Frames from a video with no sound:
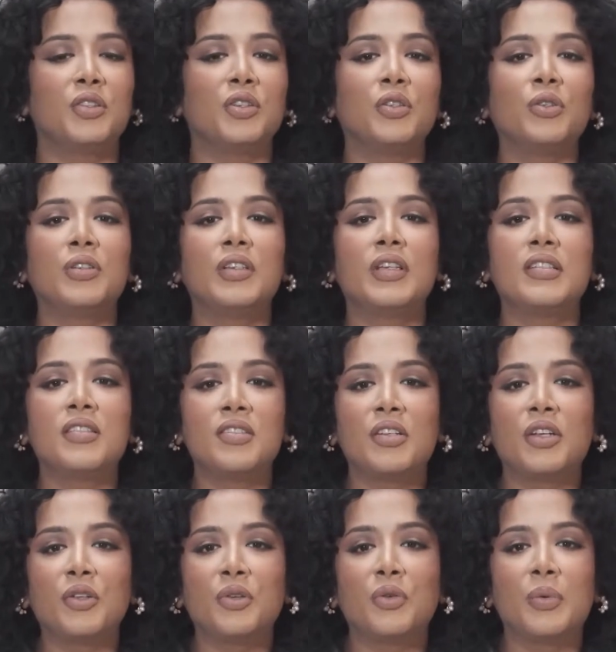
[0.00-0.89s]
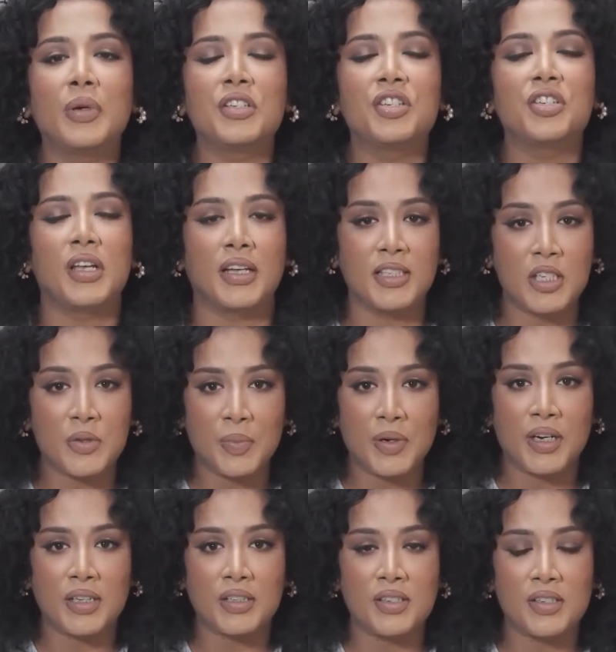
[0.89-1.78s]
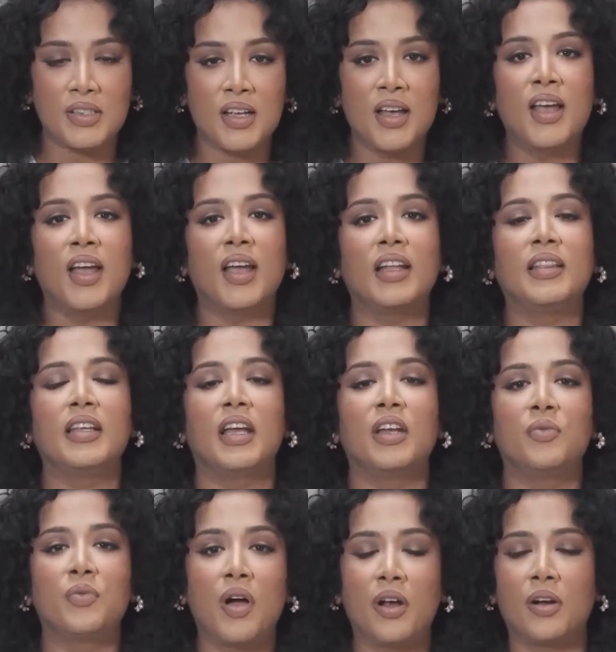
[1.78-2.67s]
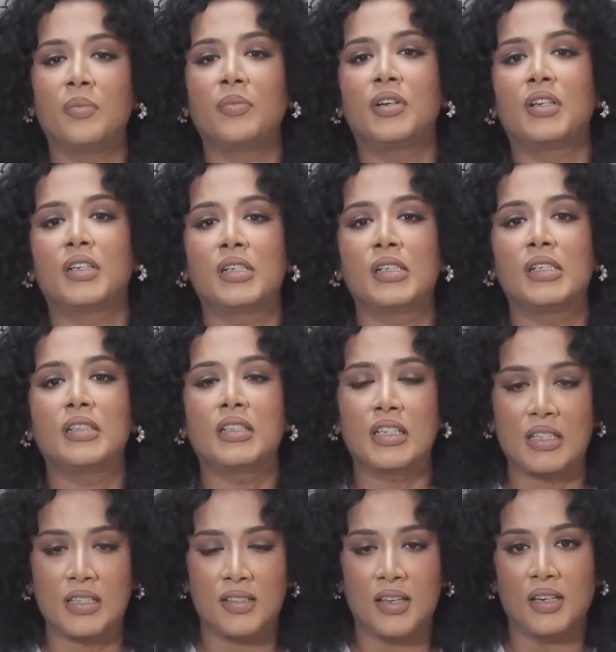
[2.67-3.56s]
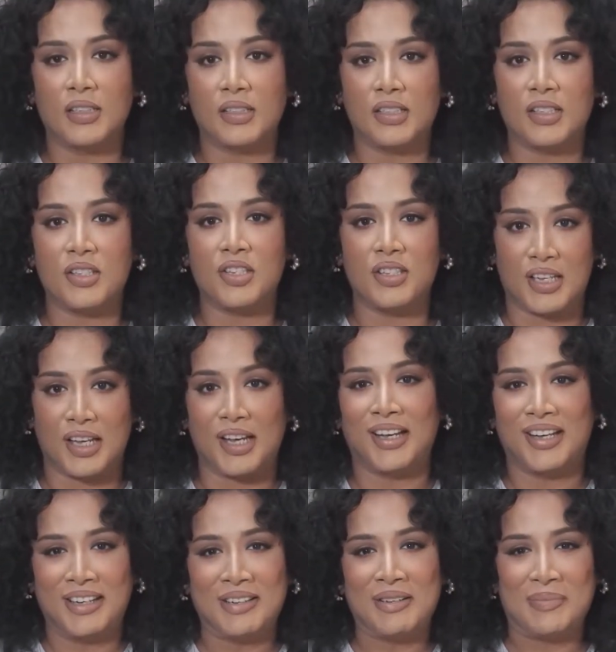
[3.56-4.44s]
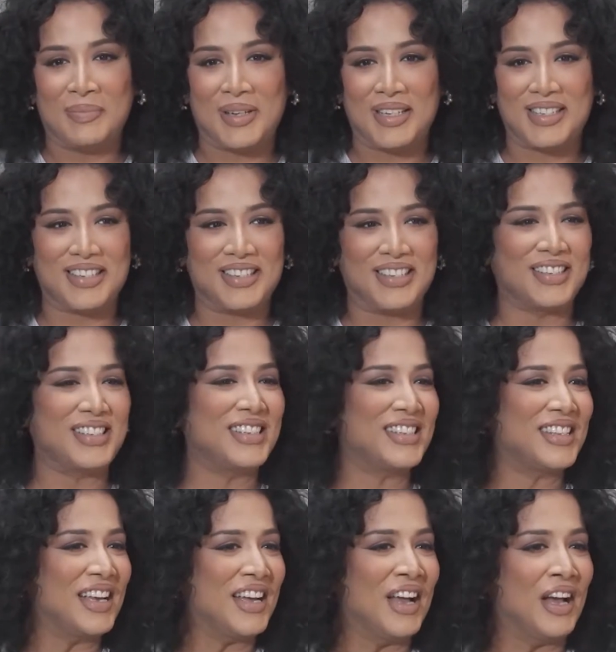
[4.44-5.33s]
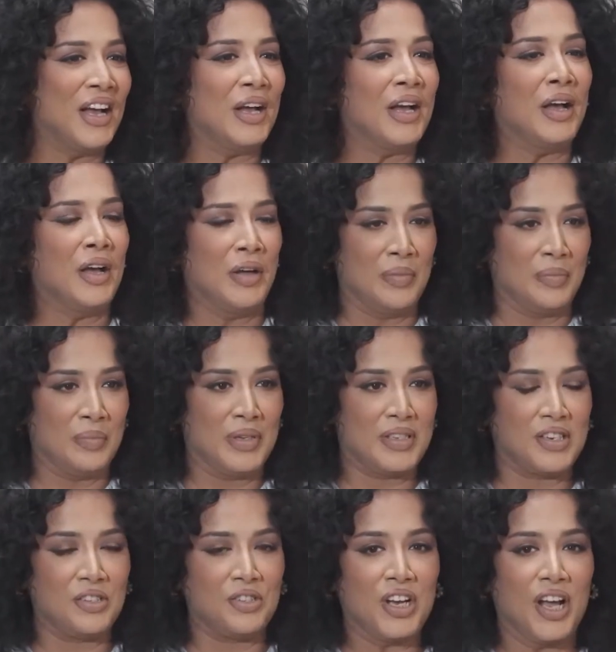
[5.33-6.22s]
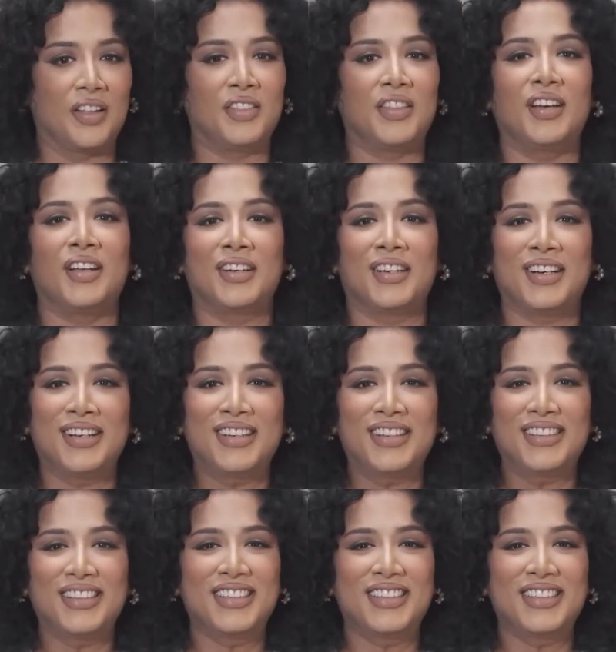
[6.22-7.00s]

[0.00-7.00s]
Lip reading: two distinguished experts in the environmental consultancy business, Mr. Jayathilaka